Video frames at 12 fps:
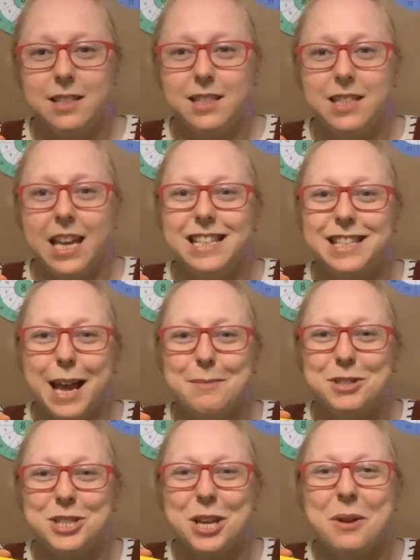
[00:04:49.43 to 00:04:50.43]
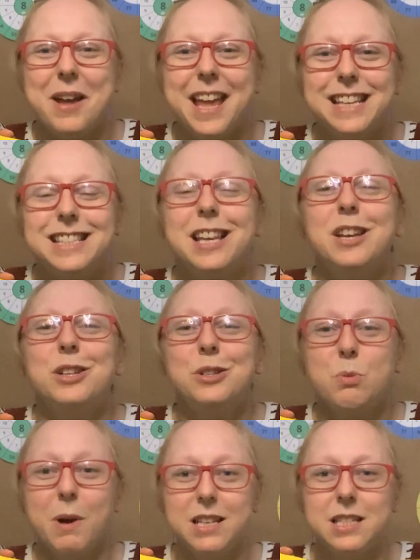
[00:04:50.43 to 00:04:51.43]
18. 10 times 2 is
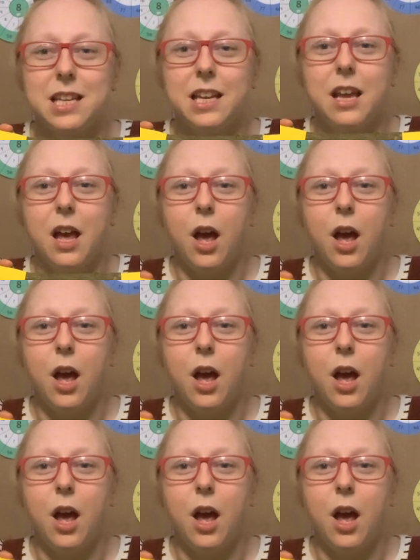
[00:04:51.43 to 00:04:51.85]
20.